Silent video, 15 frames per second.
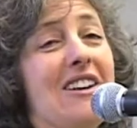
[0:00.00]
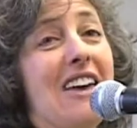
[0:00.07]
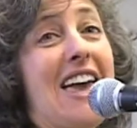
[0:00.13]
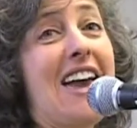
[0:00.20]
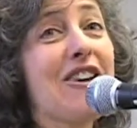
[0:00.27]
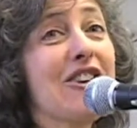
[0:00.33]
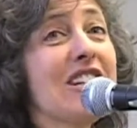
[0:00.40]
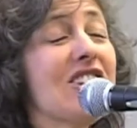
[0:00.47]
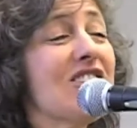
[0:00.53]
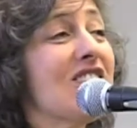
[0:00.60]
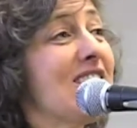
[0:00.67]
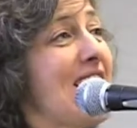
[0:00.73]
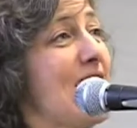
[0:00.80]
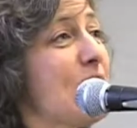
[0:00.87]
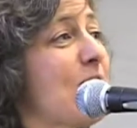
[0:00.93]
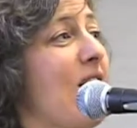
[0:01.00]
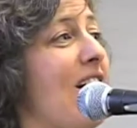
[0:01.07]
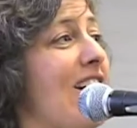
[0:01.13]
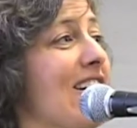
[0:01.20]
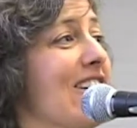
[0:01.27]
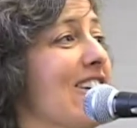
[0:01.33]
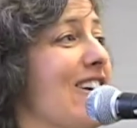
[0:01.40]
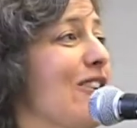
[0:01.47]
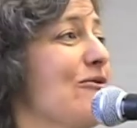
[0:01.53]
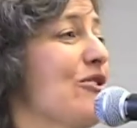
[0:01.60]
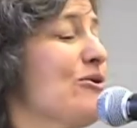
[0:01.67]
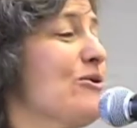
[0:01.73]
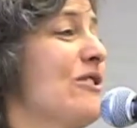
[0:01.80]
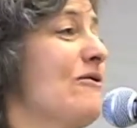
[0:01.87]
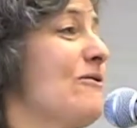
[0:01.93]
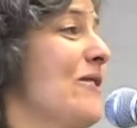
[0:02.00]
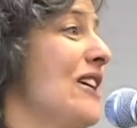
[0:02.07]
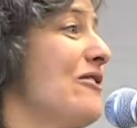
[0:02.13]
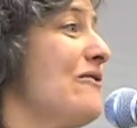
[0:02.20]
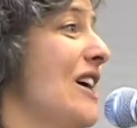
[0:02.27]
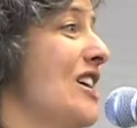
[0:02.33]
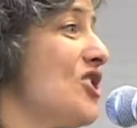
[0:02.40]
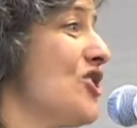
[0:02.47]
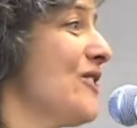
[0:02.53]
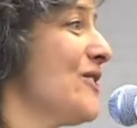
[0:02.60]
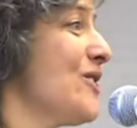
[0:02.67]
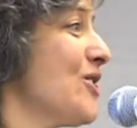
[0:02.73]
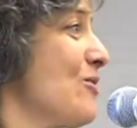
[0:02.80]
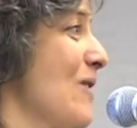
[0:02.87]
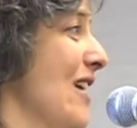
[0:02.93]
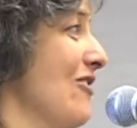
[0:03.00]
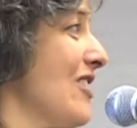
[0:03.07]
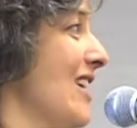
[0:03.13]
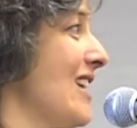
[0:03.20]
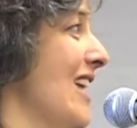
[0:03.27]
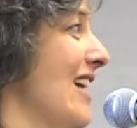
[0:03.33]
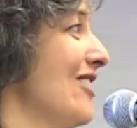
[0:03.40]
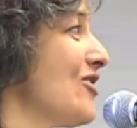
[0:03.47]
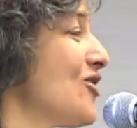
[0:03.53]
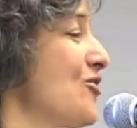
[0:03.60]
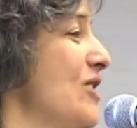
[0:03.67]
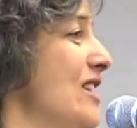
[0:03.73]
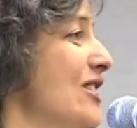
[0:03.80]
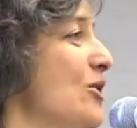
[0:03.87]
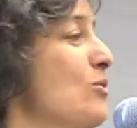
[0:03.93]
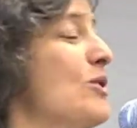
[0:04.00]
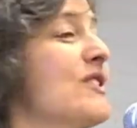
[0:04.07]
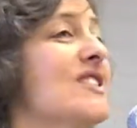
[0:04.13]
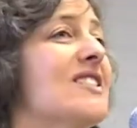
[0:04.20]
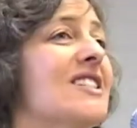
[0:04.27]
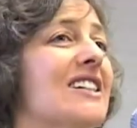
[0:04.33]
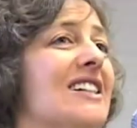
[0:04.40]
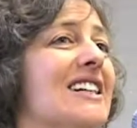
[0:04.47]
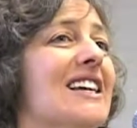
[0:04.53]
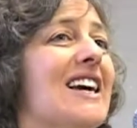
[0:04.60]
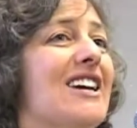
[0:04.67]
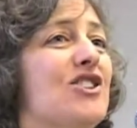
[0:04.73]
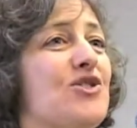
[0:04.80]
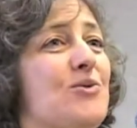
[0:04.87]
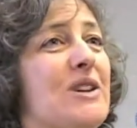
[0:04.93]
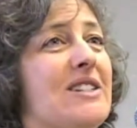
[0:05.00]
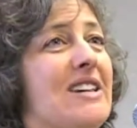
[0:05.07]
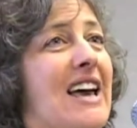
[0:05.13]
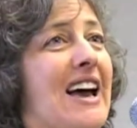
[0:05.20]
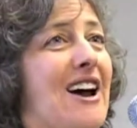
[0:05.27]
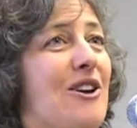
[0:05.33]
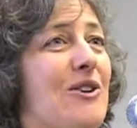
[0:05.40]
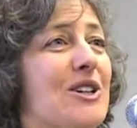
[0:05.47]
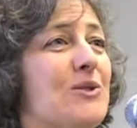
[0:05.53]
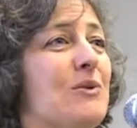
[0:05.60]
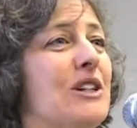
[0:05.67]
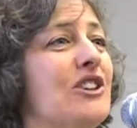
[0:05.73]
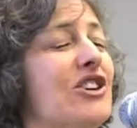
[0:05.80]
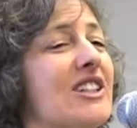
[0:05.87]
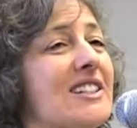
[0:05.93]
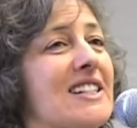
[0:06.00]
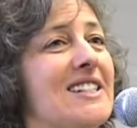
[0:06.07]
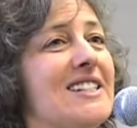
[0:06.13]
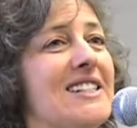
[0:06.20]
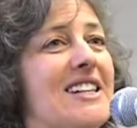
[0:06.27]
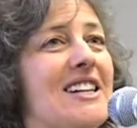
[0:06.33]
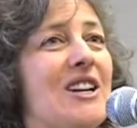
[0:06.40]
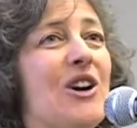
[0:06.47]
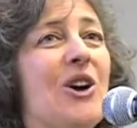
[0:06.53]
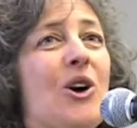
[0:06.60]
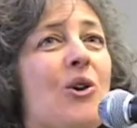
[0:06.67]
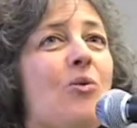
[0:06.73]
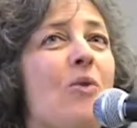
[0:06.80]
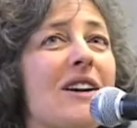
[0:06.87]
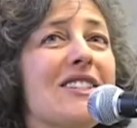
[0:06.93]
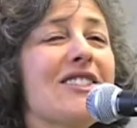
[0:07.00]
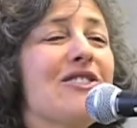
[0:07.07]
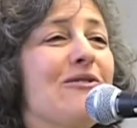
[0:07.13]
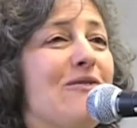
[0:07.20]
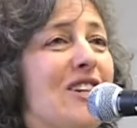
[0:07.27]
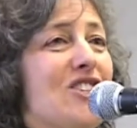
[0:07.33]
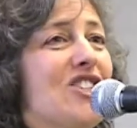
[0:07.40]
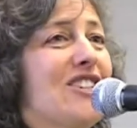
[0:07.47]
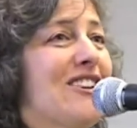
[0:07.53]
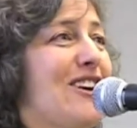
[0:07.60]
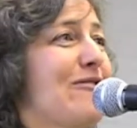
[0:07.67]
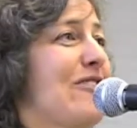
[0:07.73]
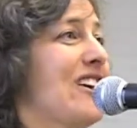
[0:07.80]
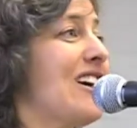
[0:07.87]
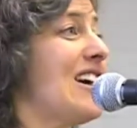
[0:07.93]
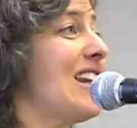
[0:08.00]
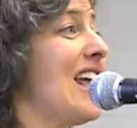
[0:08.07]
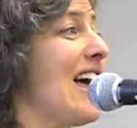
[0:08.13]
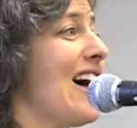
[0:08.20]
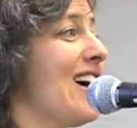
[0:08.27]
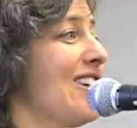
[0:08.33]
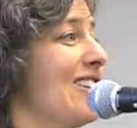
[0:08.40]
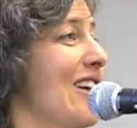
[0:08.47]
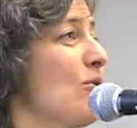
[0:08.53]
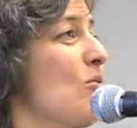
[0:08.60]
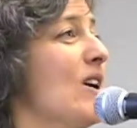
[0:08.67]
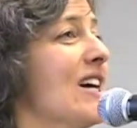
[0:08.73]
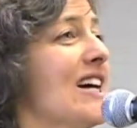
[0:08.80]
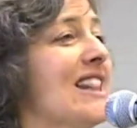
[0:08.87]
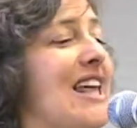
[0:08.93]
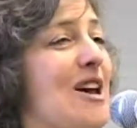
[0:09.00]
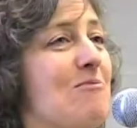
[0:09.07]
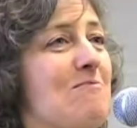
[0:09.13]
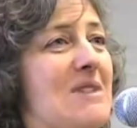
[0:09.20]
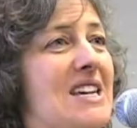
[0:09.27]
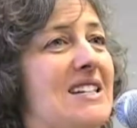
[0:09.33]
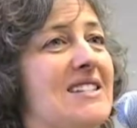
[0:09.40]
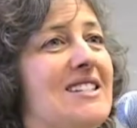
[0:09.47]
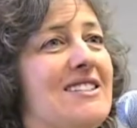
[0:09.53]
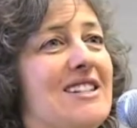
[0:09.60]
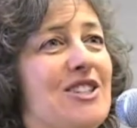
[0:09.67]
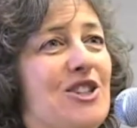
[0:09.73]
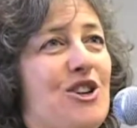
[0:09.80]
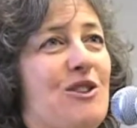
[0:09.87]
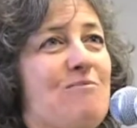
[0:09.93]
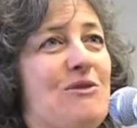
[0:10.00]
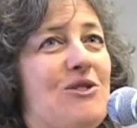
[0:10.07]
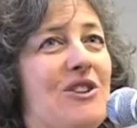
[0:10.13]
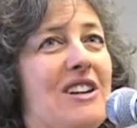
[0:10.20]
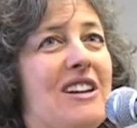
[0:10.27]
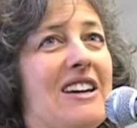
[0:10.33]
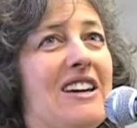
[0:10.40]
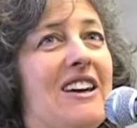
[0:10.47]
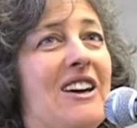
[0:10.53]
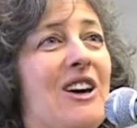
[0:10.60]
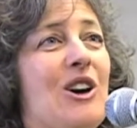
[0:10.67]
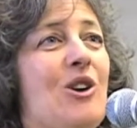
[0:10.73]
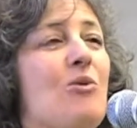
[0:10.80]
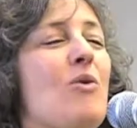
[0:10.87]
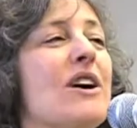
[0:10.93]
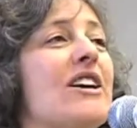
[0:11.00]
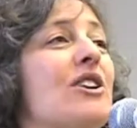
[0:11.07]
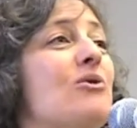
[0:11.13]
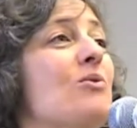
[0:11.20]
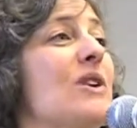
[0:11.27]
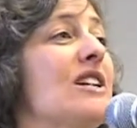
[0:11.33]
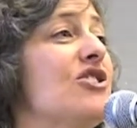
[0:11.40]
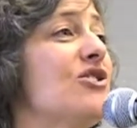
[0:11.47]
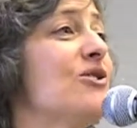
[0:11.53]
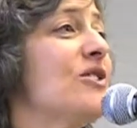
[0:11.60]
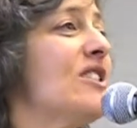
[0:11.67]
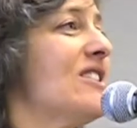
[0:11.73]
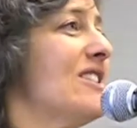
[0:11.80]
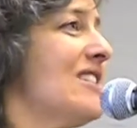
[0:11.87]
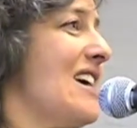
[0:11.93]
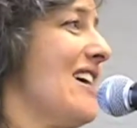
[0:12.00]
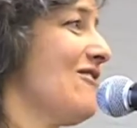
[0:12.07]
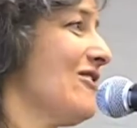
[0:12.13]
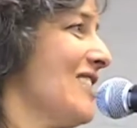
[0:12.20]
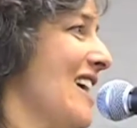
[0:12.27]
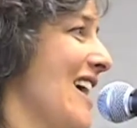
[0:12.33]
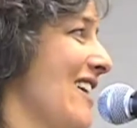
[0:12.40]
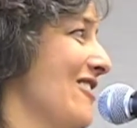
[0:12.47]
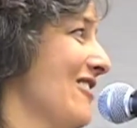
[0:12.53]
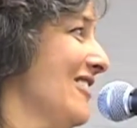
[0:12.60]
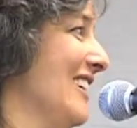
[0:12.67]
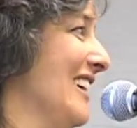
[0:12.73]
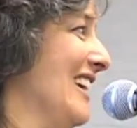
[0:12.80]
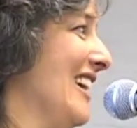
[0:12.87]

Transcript: Heritage State Park, of the renovations around Canal Street that we're still engaged with now as we look to see what's the vision of the canal and what can that mean to this community? What can we do to the downtown?